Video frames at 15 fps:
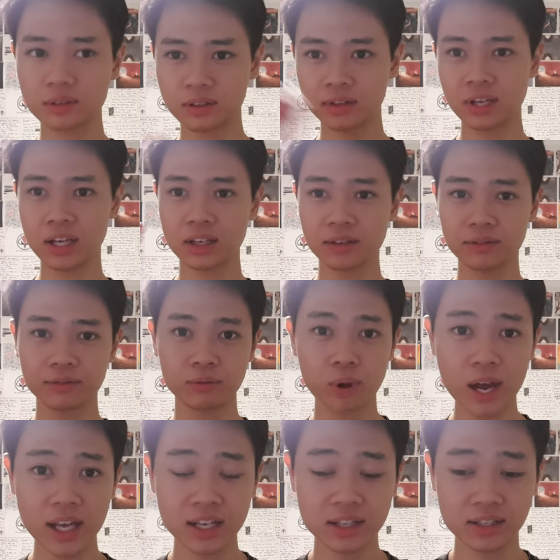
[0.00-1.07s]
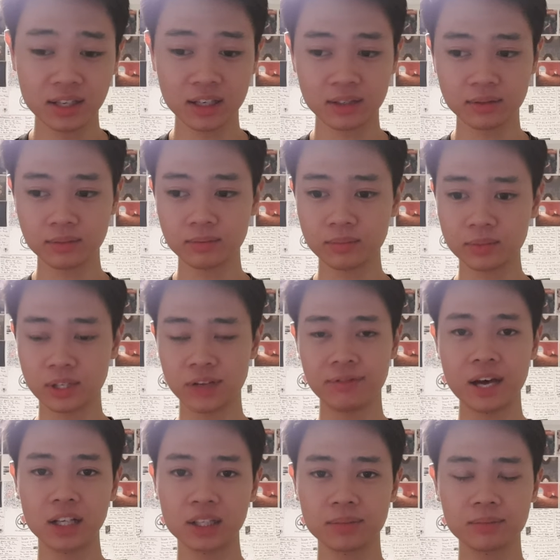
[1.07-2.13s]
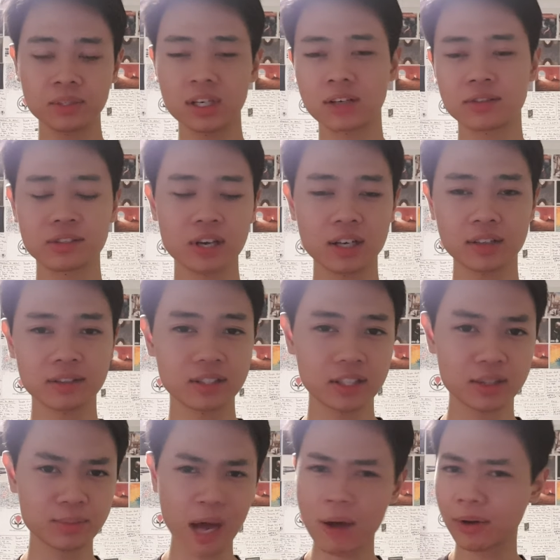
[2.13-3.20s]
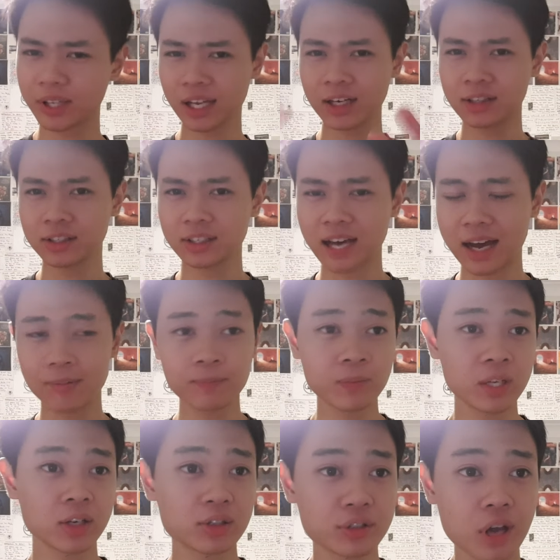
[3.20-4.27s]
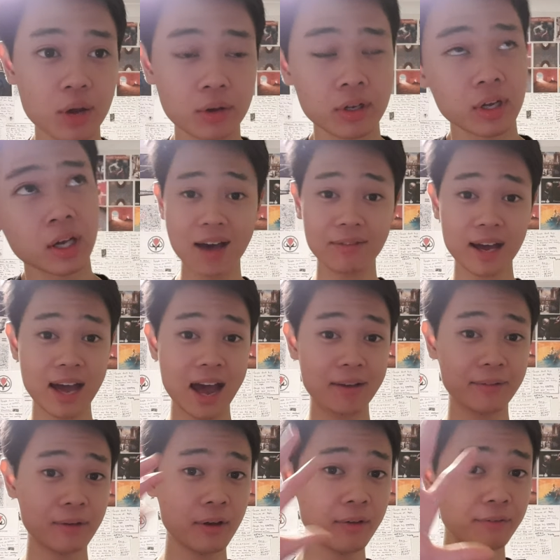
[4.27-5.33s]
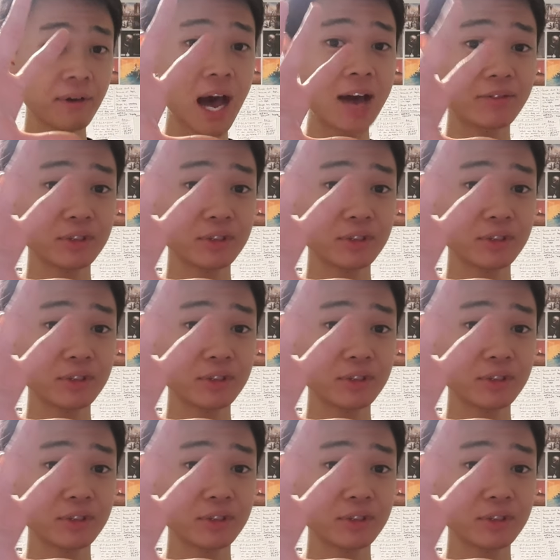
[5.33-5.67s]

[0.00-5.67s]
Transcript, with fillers: think of ways and develop, you know, certain things, but I won't get into that. So I have five